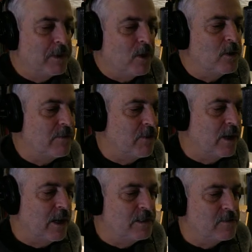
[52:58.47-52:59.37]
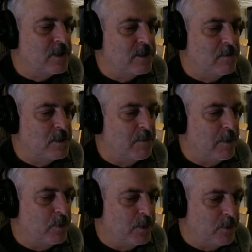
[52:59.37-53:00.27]
But there are different kinds of systems
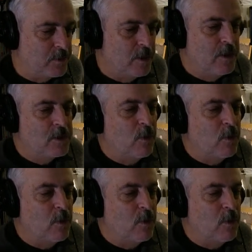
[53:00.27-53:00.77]
that people use.